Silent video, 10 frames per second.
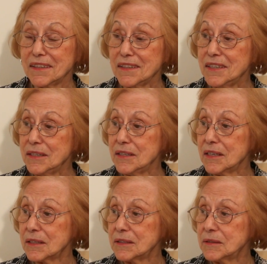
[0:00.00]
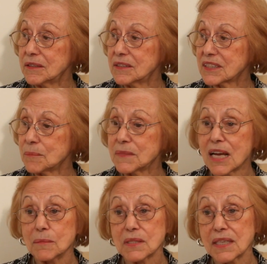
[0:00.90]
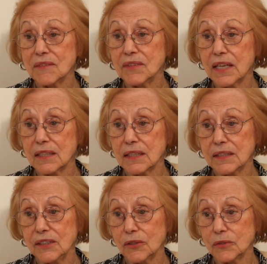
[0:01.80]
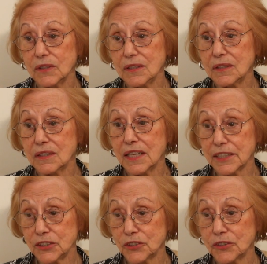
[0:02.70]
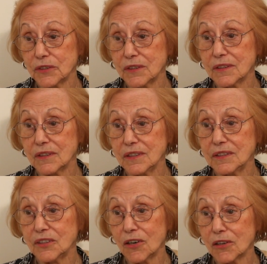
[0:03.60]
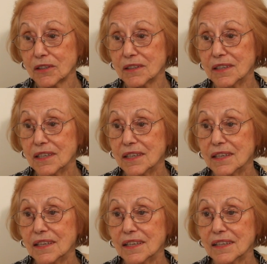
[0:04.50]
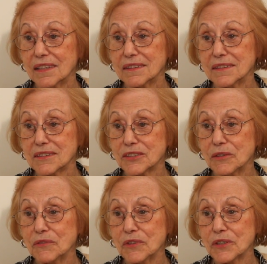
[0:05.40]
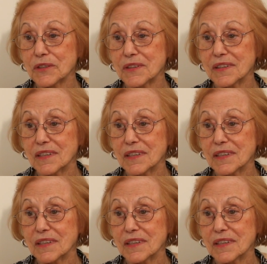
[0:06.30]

he sometimes gave, the lecture, the talk, and so forth.